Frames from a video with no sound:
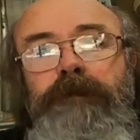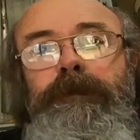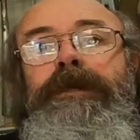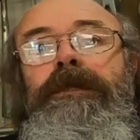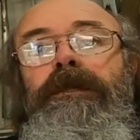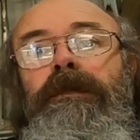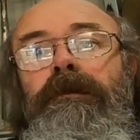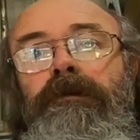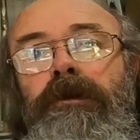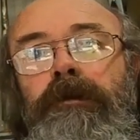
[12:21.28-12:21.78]

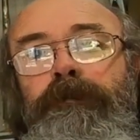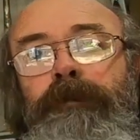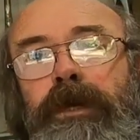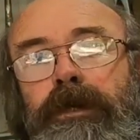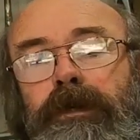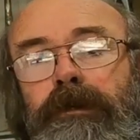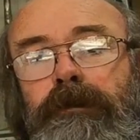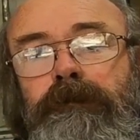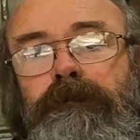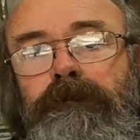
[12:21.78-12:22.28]
smack the like
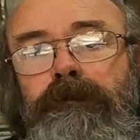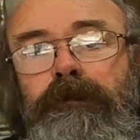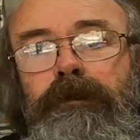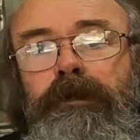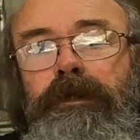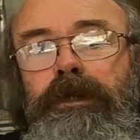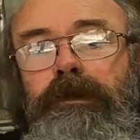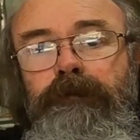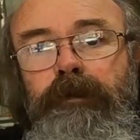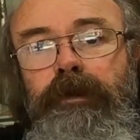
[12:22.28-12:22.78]
button,
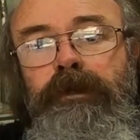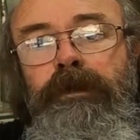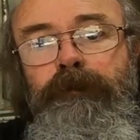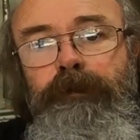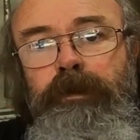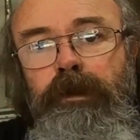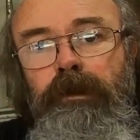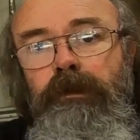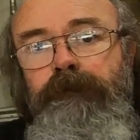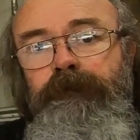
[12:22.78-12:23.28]
ring
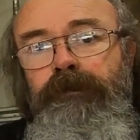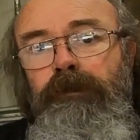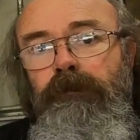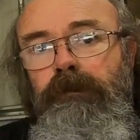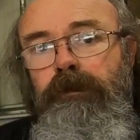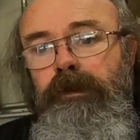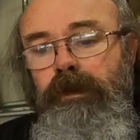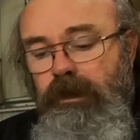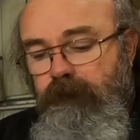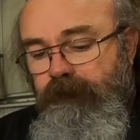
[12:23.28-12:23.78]
the bell if you
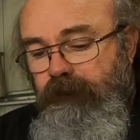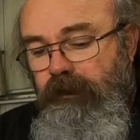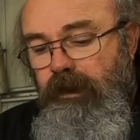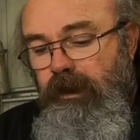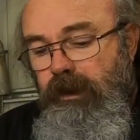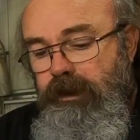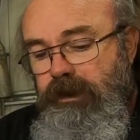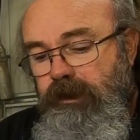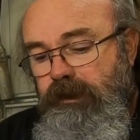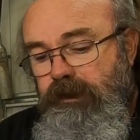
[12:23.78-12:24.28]
want
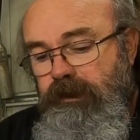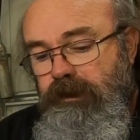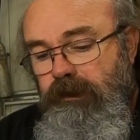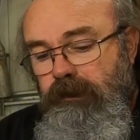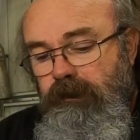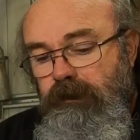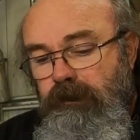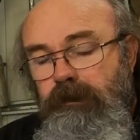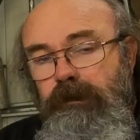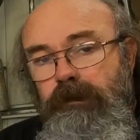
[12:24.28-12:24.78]

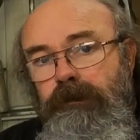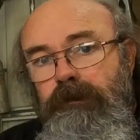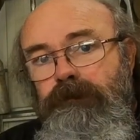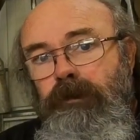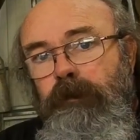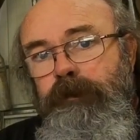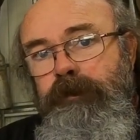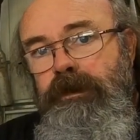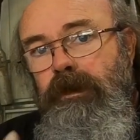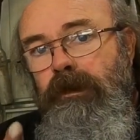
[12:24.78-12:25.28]
notifications,
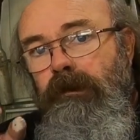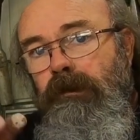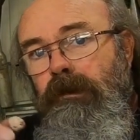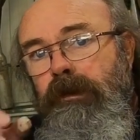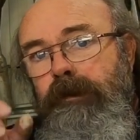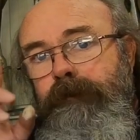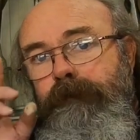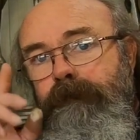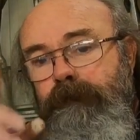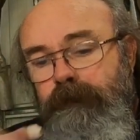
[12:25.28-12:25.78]
drop us a
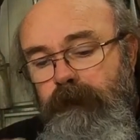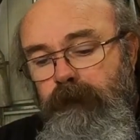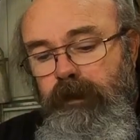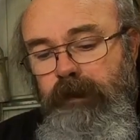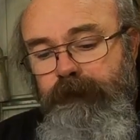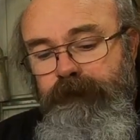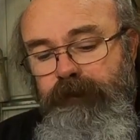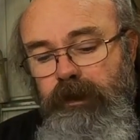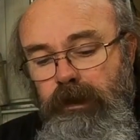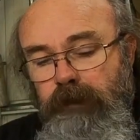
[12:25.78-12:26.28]
line,
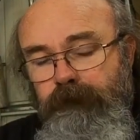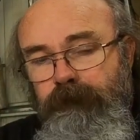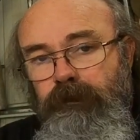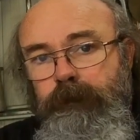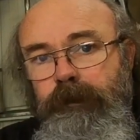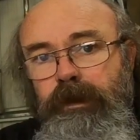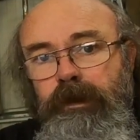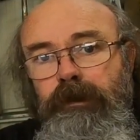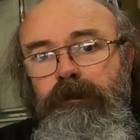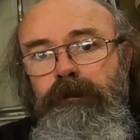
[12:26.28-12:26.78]
love to hear
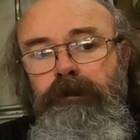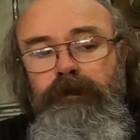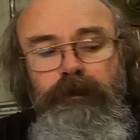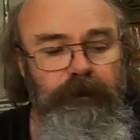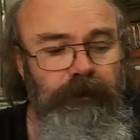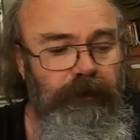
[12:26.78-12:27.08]
from you.